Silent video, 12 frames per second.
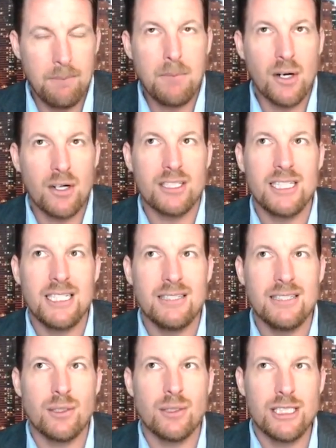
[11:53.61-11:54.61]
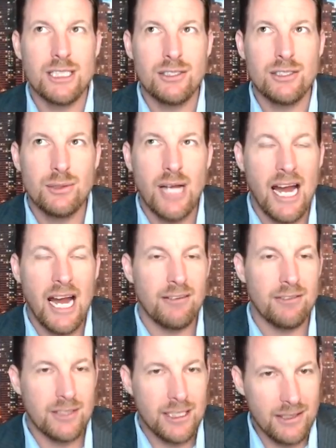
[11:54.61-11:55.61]
marketing is going to
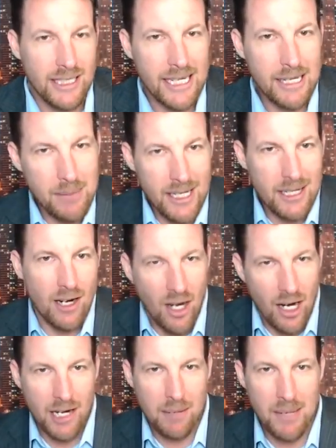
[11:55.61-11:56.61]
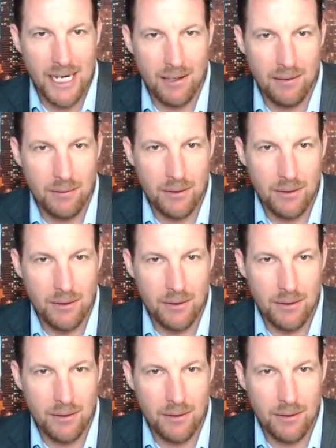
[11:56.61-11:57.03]
everything being automated.